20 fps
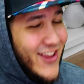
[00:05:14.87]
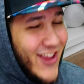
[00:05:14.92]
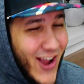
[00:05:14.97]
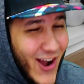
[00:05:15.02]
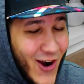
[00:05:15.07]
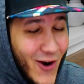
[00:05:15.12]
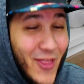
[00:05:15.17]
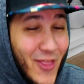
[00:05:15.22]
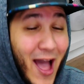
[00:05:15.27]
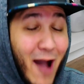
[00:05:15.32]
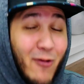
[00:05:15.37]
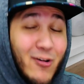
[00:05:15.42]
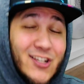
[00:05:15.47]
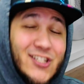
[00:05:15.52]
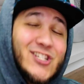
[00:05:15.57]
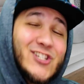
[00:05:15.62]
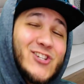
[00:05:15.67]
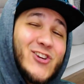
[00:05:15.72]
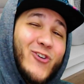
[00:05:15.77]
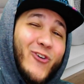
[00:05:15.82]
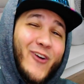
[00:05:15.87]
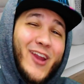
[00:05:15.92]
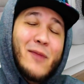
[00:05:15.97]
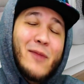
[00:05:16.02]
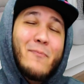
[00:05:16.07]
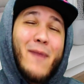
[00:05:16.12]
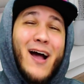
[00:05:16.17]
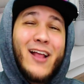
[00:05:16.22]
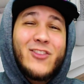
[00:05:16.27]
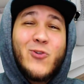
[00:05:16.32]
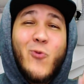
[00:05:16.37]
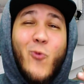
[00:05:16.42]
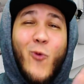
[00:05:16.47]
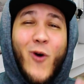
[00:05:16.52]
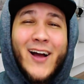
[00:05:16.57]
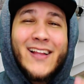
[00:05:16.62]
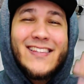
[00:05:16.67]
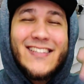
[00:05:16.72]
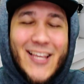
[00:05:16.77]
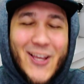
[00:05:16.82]
Yo, that was Screen by
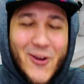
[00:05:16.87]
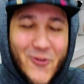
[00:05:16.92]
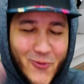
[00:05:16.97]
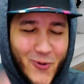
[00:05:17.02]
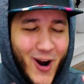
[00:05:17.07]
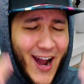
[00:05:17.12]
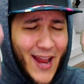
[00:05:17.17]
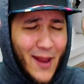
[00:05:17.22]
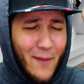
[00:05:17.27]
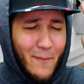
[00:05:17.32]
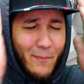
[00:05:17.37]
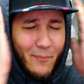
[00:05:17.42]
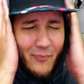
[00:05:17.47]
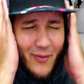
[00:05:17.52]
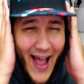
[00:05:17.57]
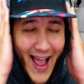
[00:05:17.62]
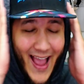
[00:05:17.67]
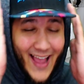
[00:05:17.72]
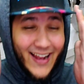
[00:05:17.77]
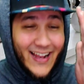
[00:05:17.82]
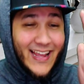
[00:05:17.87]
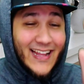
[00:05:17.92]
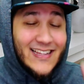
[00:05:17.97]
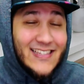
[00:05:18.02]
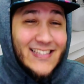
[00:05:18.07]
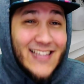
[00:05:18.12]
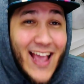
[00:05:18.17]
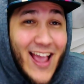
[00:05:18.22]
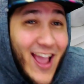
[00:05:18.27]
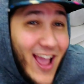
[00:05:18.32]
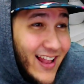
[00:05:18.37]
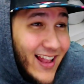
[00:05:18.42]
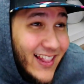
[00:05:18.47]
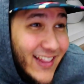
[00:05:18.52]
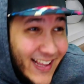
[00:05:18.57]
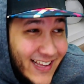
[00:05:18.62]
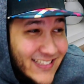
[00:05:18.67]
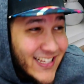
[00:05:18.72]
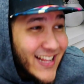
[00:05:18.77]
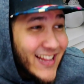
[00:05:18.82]
21 Pilots.
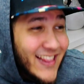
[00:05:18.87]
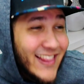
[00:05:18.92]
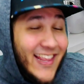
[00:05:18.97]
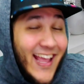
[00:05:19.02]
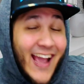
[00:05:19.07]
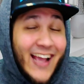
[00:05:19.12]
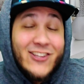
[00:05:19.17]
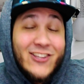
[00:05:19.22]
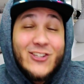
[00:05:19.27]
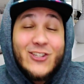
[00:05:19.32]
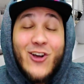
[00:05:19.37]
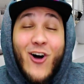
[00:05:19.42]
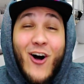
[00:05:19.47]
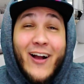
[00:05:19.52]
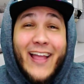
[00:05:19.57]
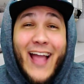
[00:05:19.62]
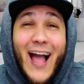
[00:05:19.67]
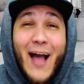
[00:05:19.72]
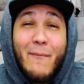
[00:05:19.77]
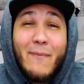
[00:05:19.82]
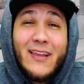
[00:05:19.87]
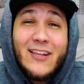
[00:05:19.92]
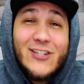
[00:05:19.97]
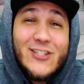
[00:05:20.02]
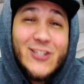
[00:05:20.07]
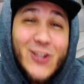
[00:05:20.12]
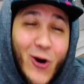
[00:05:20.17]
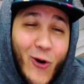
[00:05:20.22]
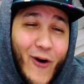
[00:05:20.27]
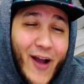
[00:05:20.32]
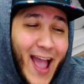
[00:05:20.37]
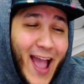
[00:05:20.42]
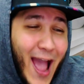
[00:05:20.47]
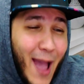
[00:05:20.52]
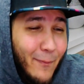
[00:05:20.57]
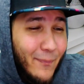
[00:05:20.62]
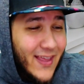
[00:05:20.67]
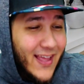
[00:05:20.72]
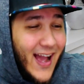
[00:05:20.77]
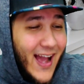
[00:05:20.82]
Listen, that song got me so
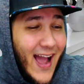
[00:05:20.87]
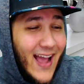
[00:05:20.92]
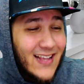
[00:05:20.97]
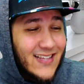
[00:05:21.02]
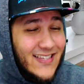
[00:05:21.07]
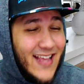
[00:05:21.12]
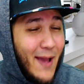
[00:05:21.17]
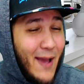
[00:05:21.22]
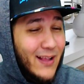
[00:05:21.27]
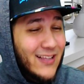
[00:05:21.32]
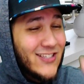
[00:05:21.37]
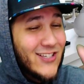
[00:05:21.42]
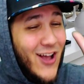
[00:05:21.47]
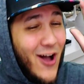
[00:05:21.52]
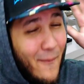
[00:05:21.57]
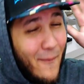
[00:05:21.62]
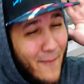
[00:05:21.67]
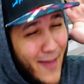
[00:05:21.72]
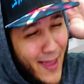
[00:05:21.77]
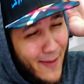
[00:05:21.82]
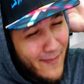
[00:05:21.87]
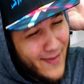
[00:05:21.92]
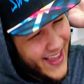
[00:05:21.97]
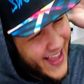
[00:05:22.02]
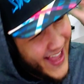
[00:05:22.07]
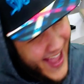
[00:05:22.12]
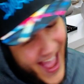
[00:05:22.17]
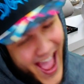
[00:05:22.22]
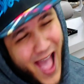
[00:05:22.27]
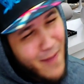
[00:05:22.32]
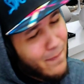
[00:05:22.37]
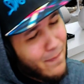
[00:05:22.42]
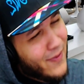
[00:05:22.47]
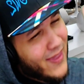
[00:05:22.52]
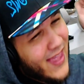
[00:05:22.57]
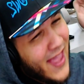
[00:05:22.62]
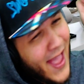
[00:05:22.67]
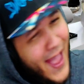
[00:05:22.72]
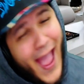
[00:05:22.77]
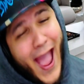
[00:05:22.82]
happy, guys. That song made me
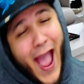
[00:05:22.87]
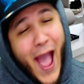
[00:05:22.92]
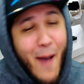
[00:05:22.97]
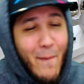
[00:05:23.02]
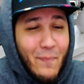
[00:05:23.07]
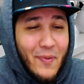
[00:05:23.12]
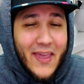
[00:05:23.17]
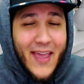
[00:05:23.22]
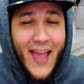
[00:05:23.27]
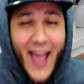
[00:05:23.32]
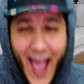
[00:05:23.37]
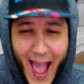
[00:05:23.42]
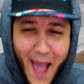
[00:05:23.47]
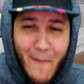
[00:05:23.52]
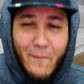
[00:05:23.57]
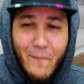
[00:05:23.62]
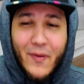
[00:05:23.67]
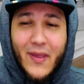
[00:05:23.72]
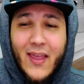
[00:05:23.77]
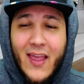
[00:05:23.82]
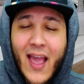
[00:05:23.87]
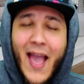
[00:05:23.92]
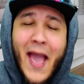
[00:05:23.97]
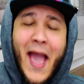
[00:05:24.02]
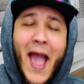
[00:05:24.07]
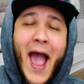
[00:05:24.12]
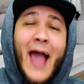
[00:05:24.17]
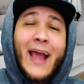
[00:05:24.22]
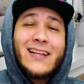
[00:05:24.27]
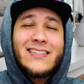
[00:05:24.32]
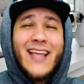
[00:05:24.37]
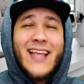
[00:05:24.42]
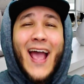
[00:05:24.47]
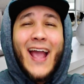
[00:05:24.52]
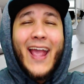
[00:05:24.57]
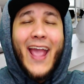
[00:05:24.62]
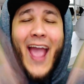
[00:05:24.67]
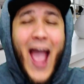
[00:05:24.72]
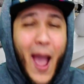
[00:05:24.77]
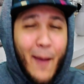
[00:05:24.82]
happy, happy, happy.
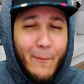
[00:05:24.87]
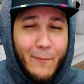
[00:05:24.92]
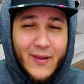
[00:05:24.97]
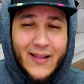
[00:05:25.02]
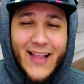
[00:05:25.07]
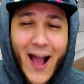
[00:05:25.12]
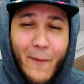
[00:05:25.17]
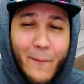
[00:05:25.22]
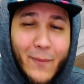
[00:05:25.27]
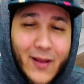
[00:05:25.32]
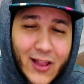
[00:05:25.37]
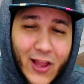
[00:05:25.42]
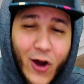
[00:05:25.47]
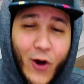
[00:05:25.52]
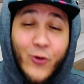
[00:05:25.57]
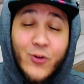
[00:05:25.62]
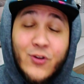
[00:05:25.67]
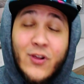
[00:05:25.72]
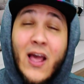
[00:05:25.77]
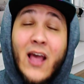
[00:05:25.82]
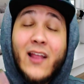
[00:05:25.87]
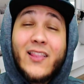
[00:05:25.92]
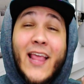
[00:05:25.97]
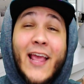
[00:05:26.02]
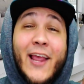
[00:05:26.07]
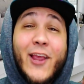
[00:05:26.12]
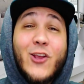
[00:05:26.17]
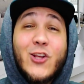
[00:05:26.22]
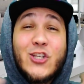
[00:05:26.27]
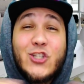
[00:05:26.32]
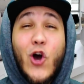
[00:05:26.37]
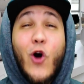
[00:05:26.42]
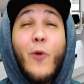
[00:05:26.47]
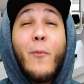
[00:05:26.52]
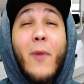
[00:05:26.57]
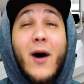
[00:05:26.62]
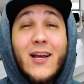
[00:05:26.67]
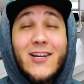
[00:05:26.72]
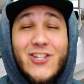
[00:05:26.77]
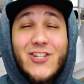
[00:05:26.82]
Hashtag happy down below. Thank you
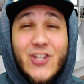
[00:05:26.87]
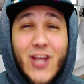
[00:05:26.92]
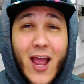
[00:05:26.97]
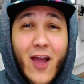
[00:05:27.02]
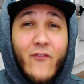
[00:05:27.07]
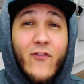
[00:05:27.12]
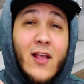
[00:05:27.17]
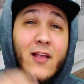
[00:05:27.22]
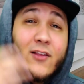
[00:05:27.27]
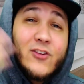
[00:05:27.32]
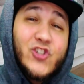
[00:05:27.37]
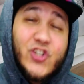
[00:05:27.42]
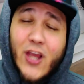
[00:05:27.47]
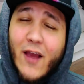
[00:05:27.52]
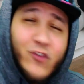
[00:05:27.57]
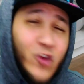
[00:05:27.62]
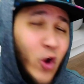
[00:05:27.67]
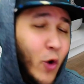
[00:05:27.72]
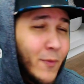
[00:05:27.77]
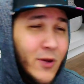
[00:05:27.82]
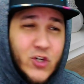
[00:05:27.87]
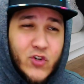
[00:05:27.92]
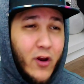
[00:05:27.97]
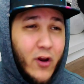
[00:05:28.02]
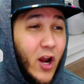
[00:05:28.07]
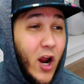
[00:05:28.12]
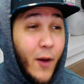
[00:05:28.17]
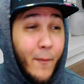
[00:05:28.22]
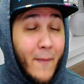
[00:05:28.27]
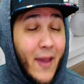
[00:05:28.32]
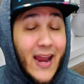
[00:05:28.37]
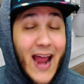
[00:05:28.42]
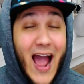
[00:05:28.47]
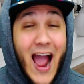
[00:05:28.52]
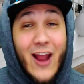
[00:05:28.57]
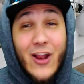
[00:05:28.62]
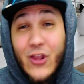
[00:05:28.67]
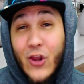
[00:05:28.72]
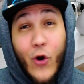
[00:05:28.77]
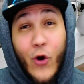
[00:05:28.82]
so much, Jeff. Jeff told me straight up,
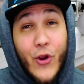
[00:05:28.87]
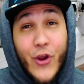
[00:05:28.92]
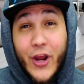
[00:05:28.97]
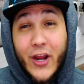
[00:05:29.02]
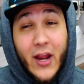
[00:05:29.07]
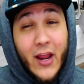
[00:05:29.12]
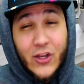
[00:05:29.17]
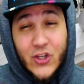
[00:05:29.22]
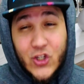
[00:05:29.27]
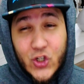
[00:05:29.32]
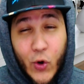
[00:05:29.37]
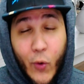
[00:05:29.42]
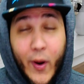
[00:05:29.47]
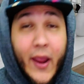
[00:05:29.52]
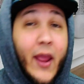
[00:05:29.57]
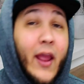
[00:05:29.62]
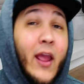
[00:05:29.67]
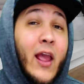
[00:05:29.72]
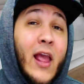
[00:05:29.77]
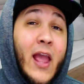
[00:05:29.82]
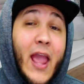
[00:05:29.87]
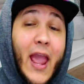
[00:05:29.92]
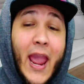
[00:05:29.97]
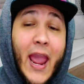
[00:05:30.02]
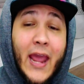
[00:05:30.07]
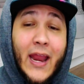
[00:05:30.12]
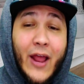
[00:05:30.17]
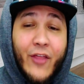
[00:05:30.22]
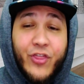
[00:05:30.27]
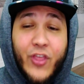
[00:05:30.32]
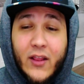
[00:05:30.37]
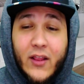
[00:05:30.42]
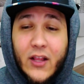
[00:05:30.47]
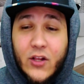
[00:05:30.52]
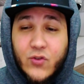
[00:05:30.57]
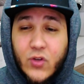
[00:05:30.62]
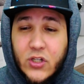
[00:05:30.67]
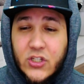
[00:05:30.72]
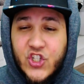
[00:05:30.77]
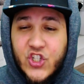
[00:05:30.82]
man, I know you're going to enjoy it. And I
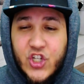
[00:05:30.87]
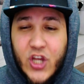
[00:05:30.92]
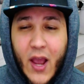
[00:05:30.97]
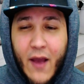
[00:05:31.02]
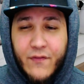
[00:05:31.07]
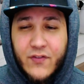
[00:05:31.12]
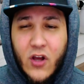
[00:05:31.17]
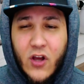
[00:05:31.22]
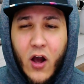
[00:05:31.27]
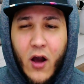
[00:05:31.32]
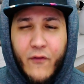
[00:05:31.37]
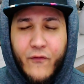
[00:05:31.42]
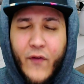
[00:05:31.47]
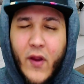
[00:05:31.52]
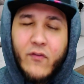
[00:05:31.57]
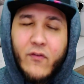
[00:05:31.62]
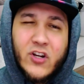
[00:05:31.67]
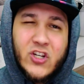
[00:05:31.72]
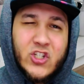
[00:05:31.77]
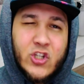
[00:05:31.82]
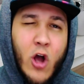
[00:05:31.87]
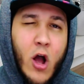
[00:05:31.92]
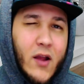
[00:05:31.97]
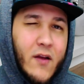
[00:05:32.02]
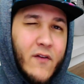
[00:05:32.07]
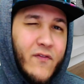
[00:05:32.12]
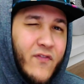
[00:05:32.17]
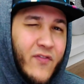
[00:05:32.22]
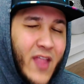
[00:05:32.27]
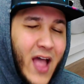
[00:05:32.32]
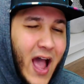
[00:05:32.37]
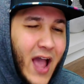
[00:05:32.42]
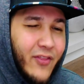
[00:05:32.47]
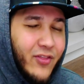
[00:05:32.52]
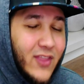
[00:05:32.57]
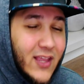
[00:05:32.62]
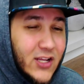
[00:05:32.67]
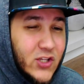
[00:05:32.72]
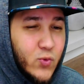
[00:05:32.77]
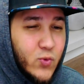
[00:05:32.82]
think this was Jeff's favorite song. If
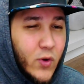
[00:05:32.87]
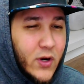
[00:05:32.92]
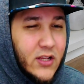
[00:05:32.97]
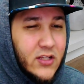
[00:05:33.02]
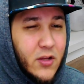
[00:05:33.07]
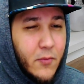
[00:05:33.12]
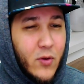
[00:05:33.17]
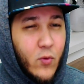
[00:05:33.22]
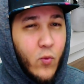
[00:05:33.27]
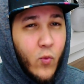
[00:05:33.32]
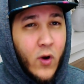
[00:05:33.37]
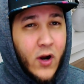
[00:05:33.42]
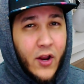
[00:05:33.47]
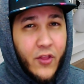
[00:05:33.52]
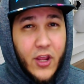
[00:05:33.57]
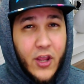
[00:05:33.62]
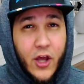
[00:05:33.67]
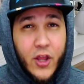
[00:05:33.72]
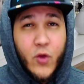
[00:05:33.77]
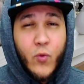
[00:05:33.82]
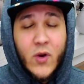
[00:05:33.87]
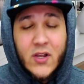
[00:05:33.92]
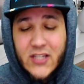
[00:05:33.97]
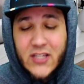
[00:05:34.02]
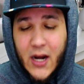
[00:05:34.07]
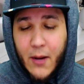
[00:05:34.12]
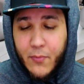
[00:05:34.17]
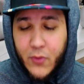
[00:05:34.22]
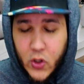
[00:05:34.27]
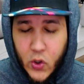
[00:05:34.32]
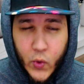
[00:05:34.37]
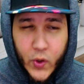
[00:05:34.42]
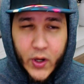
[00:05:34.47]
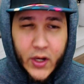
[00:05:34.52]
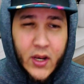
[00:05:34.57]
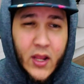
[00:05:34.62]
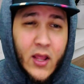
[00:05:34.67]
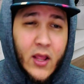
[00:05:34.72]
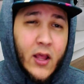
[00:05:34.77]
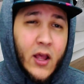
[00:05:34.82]
not this one, it's going to be one of the other ones that I'm
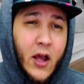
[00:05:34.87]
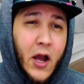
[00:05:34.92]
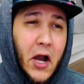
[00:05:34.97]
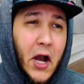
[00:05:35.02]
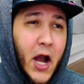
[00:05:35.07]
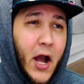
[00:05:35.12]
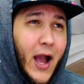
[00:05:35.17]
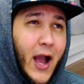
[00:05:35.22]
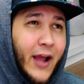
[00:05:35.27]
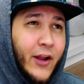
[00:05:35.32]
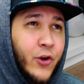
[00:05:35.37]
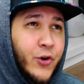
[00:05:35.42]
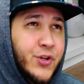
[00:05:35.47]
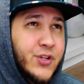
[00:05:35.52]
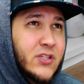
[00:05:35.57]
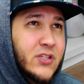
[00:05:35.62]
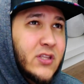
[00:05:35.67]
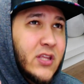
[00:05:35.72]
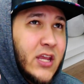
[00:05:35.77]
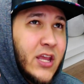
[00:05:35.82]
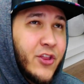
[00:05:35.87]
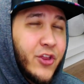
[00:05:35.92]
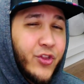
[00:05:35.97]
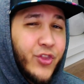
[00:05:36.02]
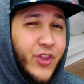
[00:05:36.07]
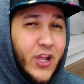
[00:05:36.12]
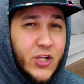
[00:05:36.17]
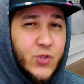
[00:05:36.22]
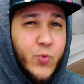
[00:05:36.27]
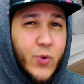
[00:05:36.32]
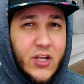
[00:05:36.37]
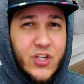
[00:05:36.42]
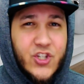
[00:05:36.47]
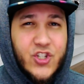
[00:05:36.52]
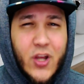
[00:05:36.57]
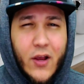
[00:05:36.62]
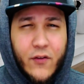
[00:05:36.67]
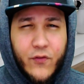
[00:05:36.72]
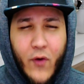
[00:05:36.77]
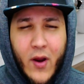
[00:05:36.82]
doing. I know it's either this one
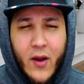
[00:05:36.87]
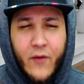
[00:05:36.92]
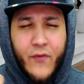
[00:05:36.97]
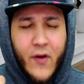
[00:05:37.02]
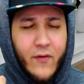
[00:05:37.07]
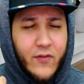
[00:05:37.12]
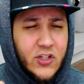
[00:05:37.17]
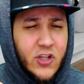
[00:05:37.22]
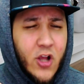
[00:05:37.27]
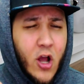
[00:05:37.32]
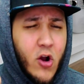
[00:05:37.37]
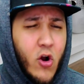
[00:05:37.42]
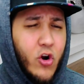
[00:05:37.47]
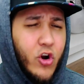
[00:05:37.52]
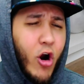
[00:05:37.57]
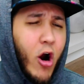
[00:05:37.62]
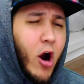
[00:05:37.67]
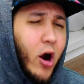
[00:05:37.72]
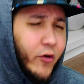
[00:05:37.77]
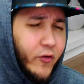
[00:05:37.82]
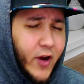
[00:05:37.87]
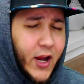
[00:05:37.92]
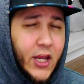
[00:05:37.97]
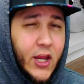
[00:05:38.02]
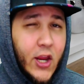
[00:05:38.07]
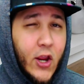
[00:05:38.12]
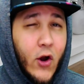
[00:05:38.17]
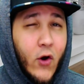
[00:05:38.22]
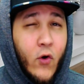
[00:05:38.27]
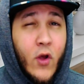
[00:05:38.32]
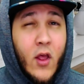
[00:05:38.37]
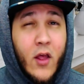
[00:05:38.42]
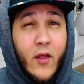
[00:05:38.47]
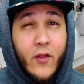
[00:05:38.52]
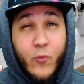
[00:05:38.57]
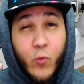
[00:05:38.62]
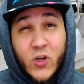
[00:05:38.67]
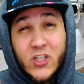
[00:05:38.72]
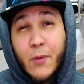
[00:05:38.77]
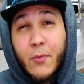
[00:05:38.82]
is Jeff's favorite song or Car Radio,
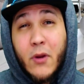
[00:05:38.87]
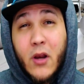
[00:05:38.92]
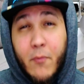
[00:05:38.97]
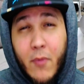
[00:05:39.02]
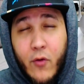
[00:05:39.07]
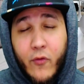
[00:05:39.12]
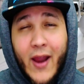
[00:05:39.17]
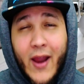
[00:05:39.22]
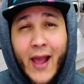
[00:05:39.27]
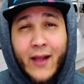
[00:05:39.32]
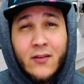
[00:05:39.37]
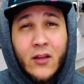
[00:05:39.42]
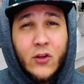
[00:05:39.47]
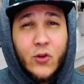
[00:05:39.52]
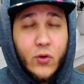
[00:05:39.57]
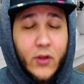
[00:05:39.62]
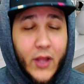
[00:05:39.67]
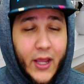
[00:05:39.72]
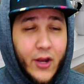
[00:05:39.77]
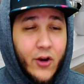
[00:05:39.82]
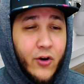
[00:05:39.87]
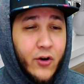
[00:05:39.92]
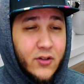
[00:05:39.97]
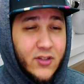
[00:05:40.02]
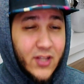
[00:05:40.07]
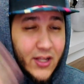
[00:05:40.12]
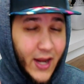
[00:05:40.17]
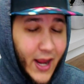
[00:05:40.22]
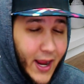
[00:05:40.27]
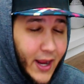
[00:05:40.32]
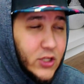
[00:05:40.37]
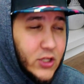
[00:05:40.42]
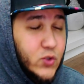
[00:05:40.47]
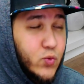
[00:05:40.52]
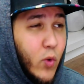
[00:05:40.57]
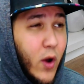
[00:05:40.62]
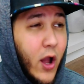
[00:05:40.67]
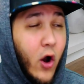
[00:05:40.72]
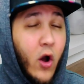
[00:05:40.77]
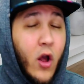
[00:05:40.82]
which I'm going to be reacting to later today
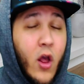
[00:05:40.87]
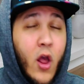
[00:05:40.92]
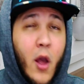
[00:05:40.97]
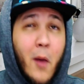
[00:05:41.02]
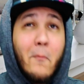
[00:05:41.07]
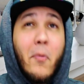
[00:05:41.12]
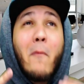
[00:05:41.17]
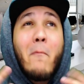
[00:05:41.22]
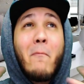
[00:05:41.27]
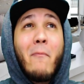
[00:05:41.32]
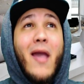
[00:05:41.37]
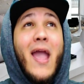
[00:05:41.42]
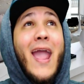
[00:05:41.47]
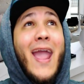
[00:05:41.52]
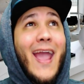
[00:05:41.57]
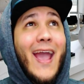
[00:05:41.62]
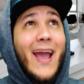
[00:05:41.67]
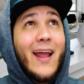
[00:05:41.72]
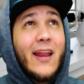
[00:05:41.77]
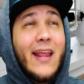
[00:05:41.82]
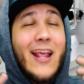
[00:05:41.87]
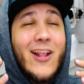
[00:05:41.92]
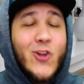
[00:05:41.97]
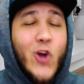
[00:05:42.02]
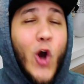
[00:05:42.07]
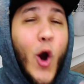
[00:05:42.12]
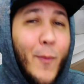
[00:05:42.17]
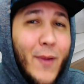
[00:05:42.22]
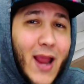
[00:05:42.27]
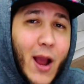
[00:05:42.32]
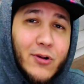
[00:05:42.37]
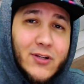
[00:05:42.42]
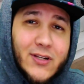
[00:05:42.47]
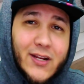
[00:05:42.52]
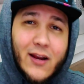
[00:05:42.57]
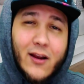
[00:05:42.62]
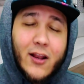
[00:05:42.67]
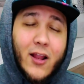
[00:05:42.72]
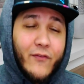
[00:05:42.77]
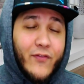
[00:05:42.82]
as well. But, man, he told me I
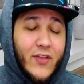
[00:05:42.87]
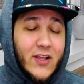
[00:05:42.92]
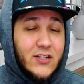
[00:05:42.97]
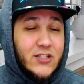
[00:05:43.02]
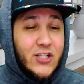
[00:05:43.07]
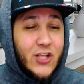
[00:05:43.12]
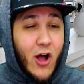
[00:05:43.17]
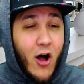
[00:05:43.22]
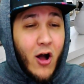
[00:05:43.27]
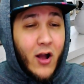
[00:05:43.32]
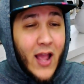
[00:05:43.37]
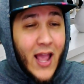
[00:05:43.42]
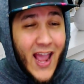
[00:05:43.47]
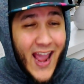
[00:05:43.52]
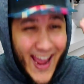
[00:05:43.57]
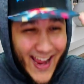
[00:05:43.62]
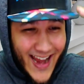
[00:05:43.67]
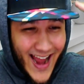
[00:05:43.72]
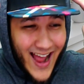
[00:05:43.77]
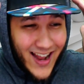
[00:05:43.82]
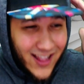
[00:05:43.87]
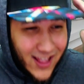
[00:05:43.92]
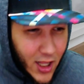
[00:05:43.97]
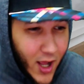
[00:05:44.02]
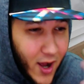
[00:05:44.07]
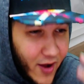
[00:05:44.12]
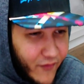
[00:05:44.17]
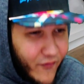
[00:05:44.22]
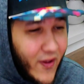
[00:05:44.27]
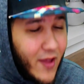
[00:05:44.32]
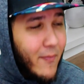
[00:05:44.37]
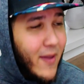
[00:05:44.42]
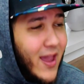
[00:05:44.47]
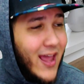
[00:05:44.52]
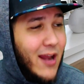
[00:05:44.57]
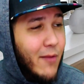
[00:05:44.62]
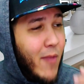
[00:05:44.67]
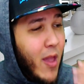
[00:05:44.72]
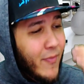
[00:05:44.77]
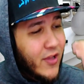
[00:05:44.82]
was going to love this song, and I love it,
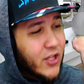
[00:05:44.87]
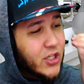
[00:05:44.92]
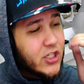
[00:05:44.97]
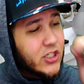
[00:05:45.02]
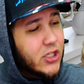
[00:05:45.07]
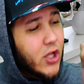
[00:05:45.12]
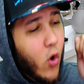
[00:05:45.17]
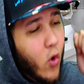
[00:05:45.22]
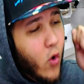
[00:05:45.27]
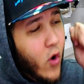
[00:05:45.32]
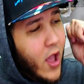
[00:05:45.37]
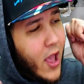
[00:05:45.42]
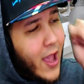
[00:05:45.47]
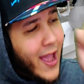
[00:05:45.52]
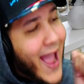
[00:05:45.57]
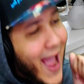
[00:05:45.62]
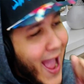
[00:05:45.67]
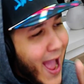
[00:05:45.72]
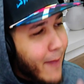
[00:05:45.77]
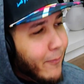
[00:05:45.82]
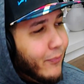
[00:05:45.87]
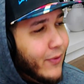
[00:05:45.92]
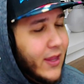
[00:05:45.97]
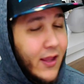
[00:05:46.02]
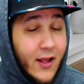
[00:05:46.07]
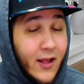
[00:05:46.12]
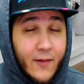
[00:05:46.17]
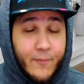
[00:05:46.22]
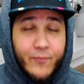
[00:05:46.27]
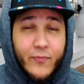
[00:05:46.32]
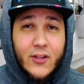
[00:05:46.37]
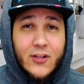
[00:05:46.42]
man. It made me so happy.